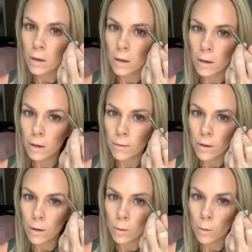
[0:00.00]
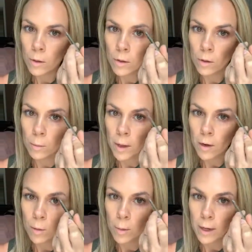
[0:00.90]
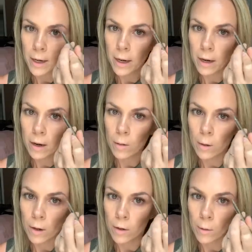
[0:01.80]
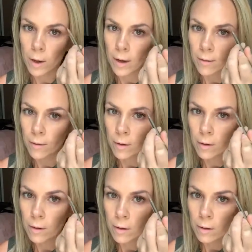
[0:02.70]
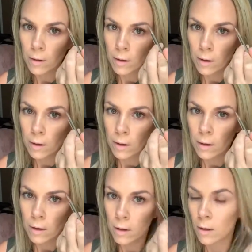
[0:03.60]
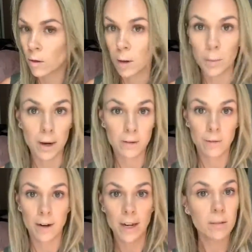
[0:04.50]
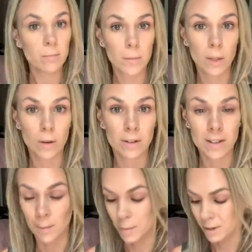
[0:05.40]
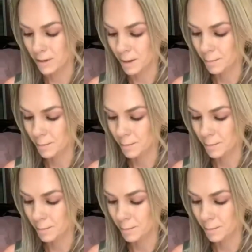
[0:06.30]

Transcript: If you do microblading or you have great brows already, you can skip this step.